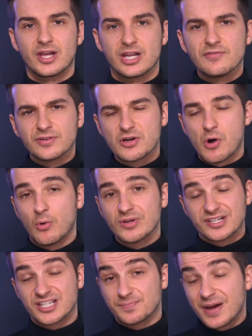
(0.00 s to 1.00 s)
And even though I
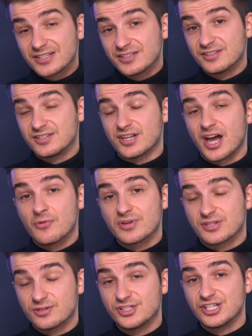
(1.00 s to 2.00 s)
wasn't expecting this,
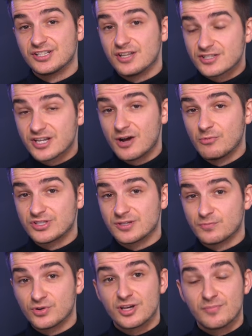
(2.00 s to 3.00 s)
iOS thirteen does come with
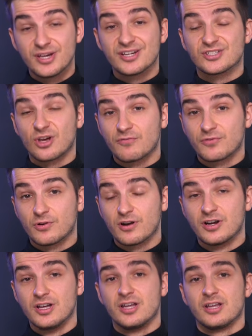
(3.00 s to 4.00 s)
some pretty big
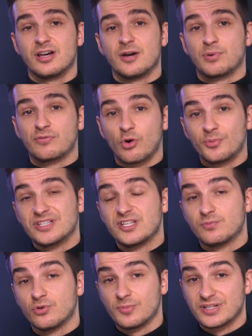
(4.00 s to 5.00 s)
software uh, performance
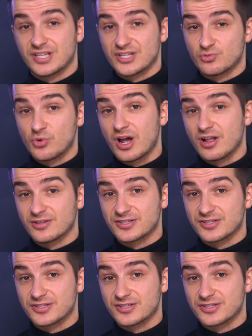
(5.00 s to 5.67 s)
improvements as well.